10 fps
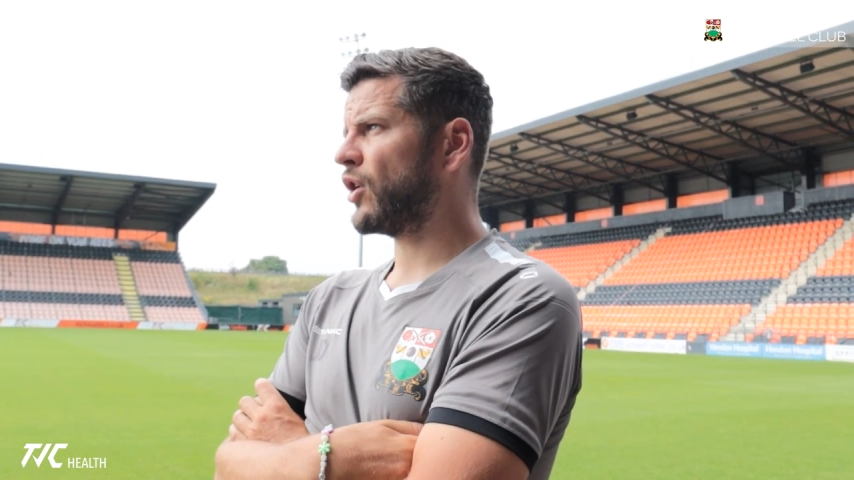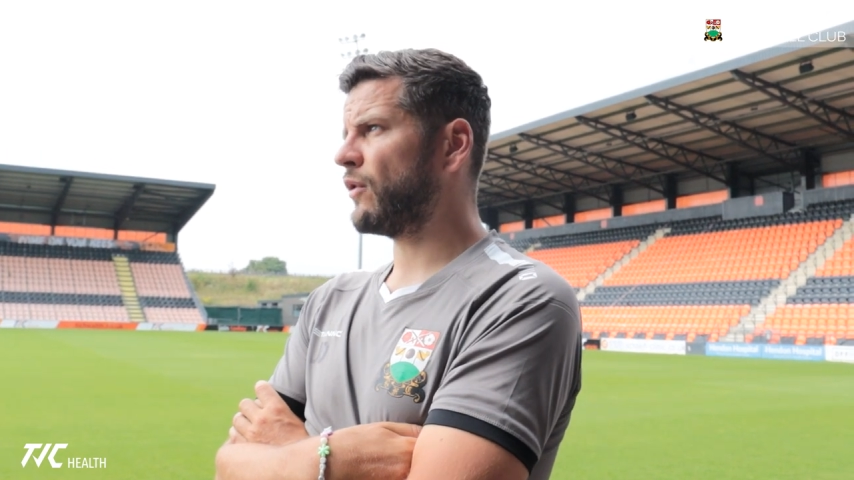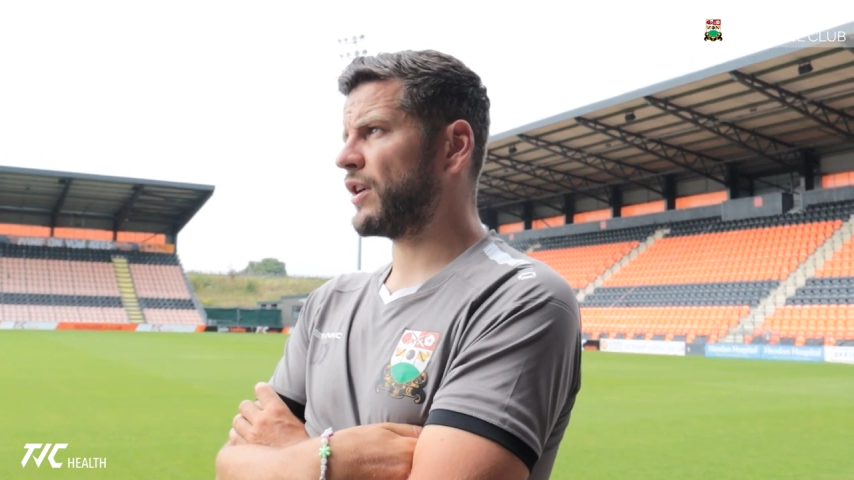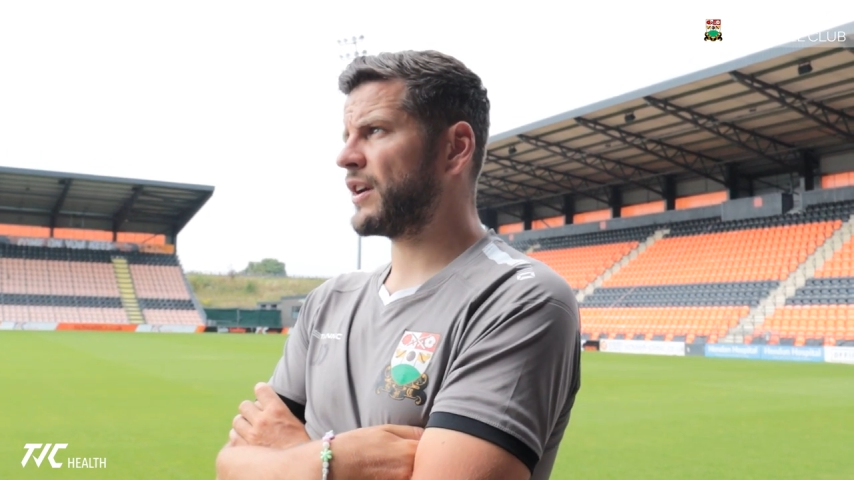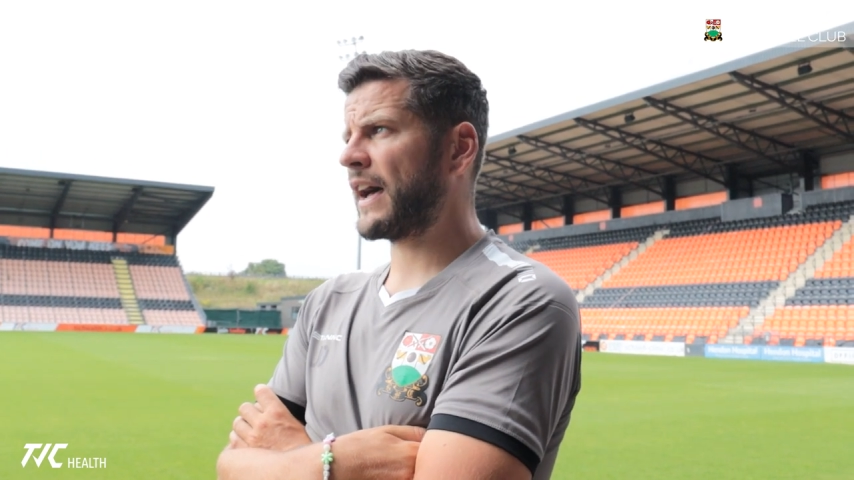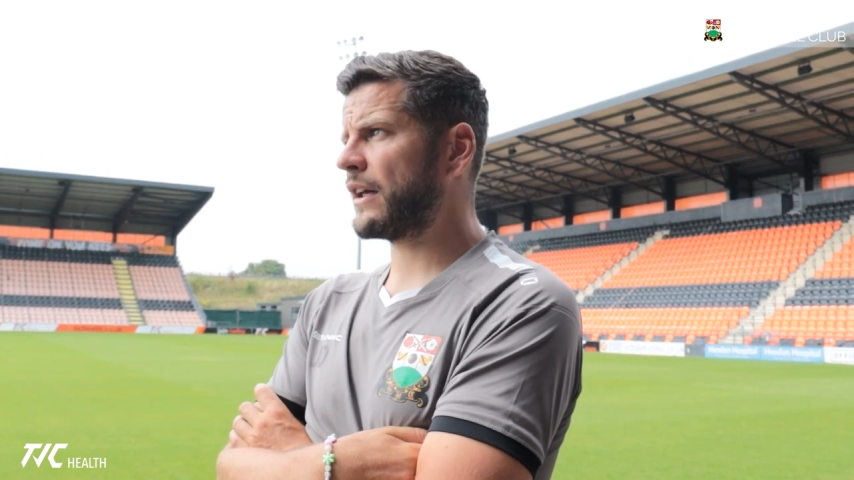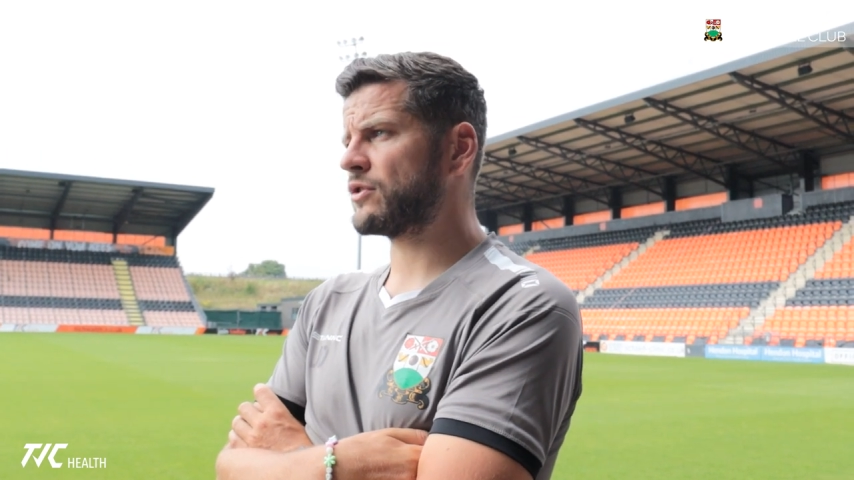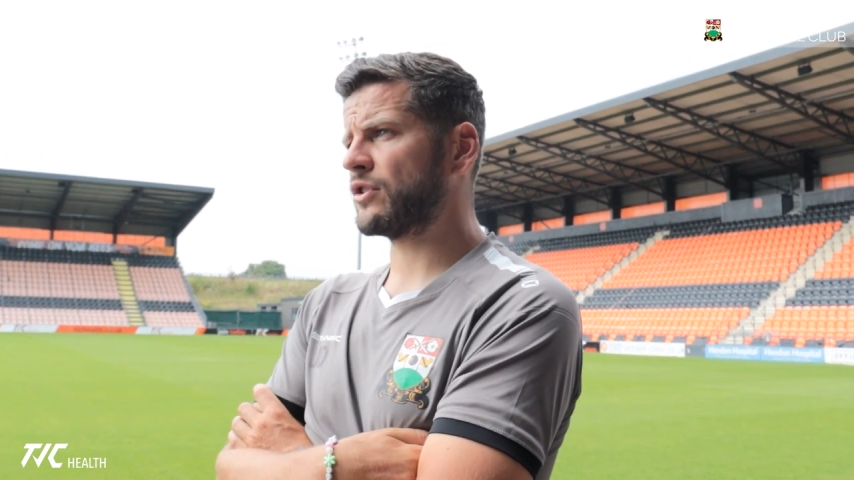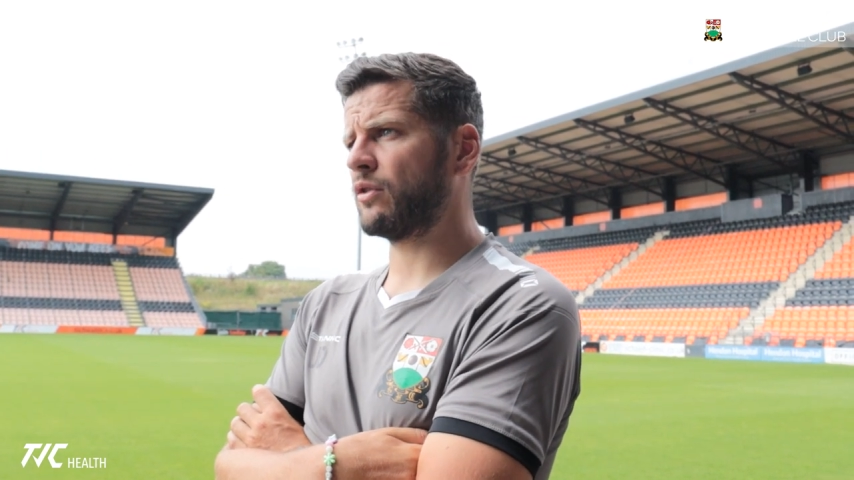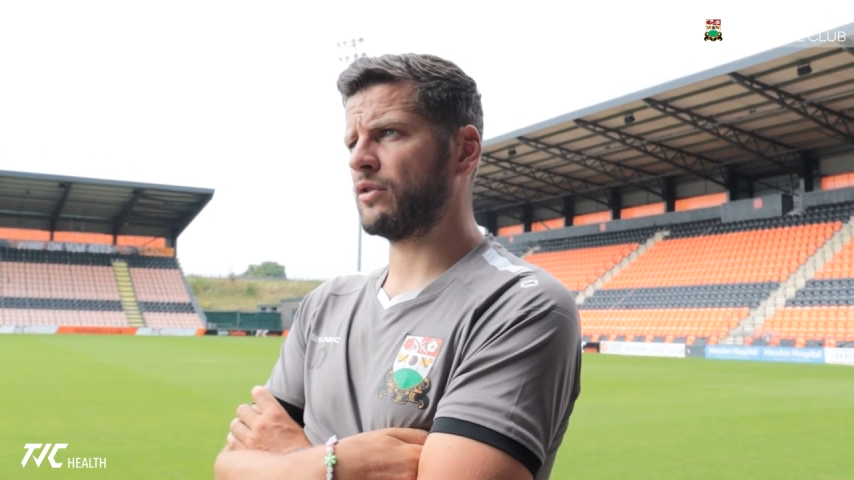other than that,
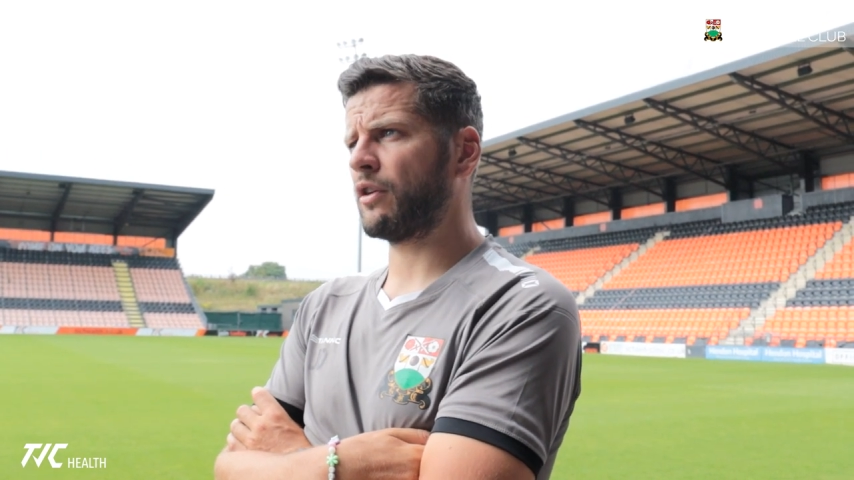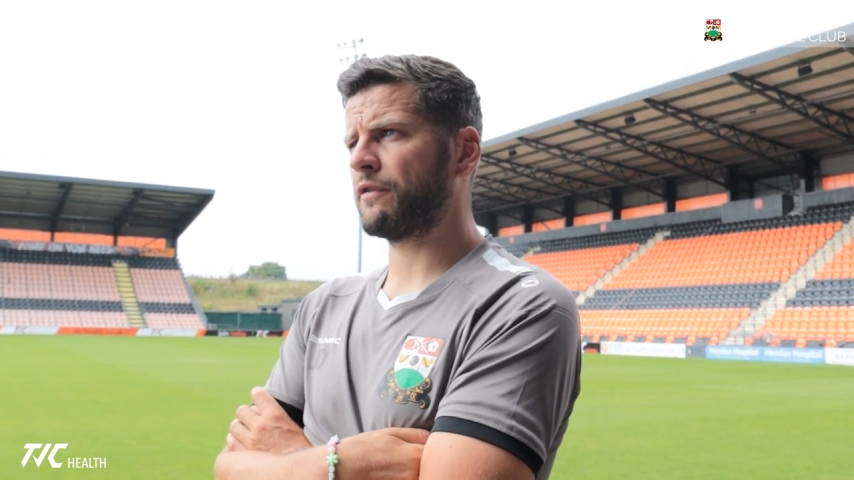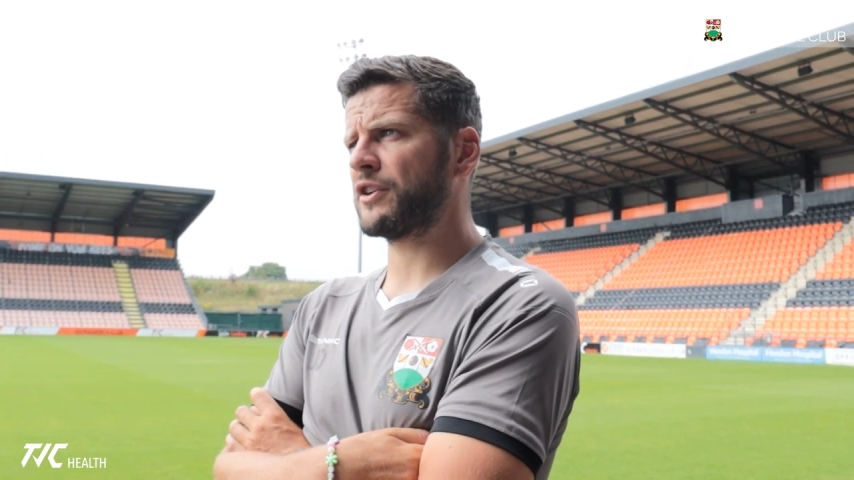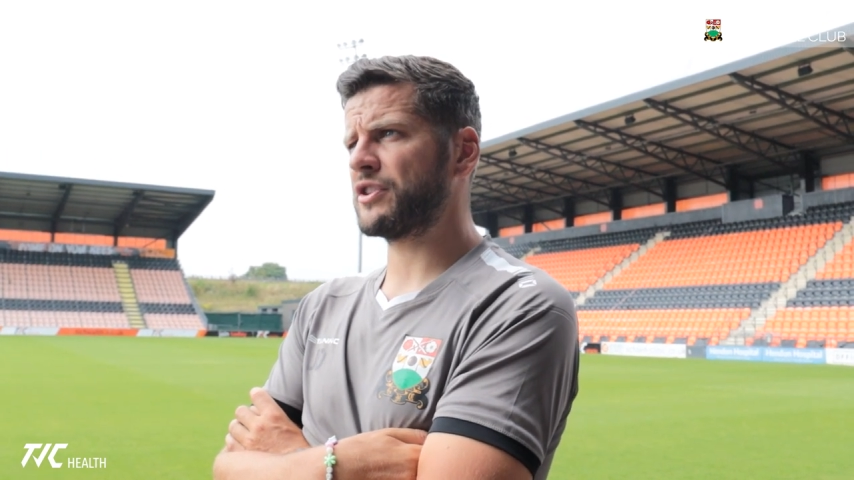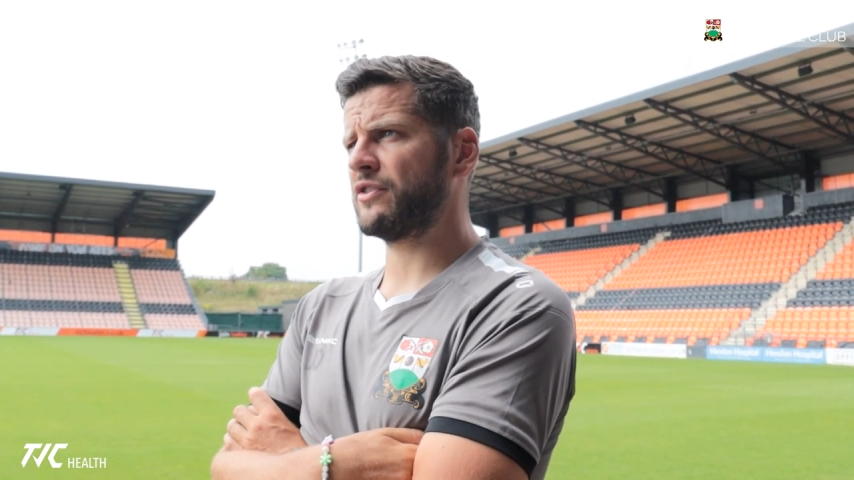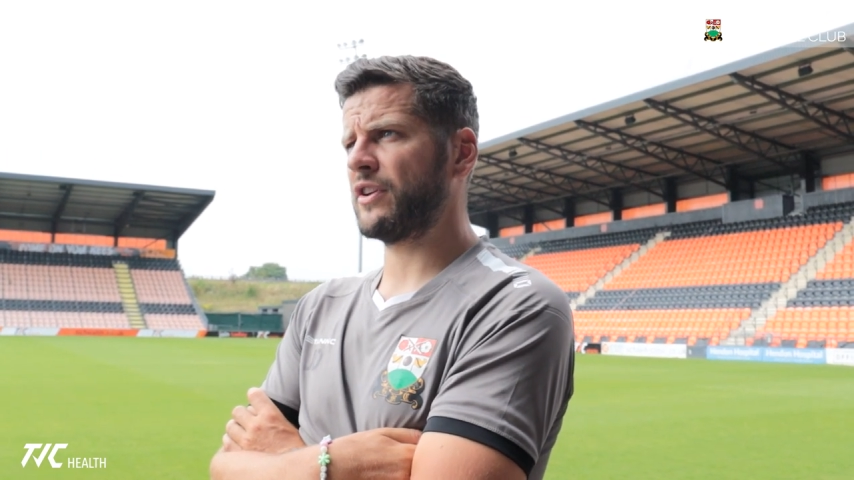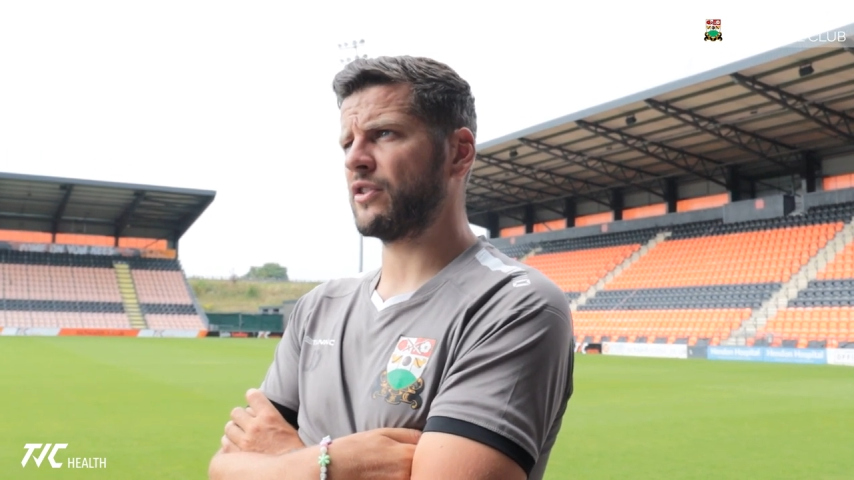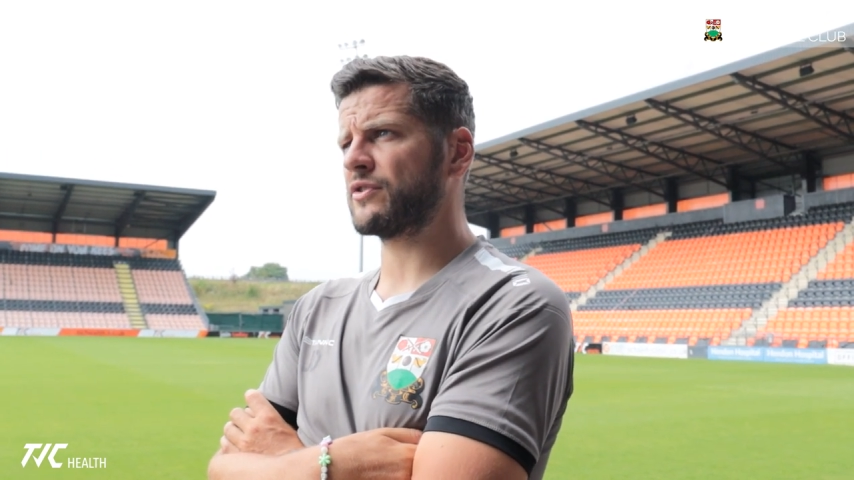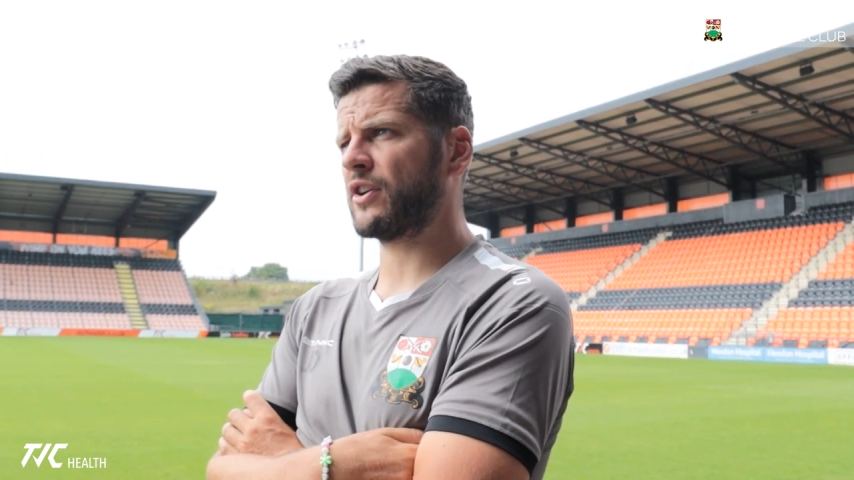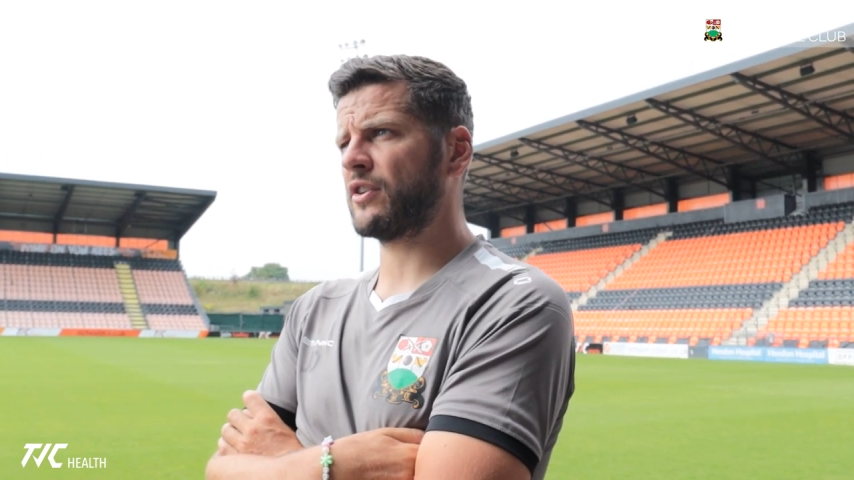there's no fresh injury
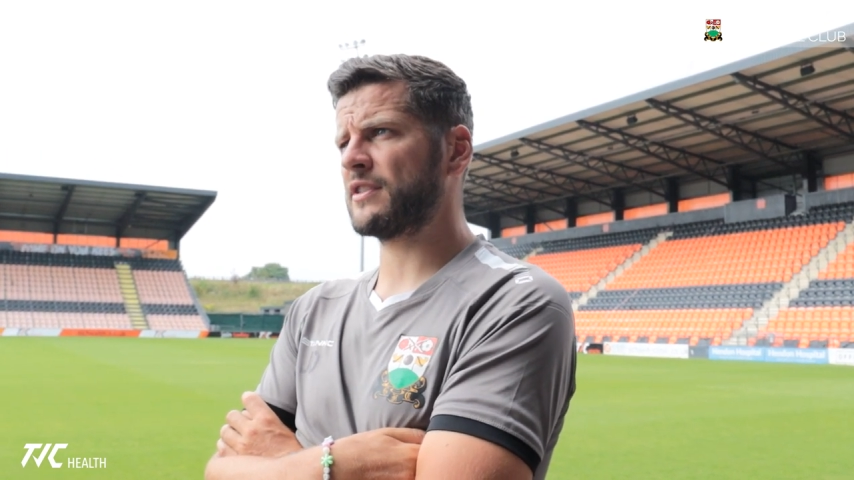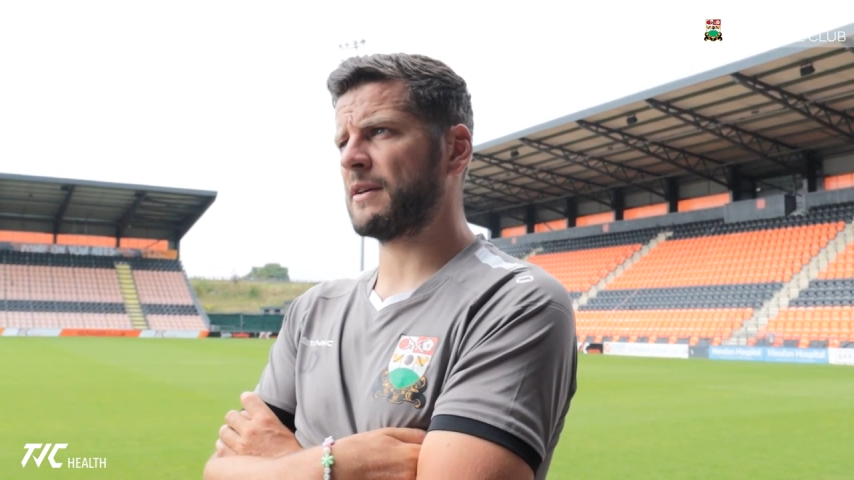concerns.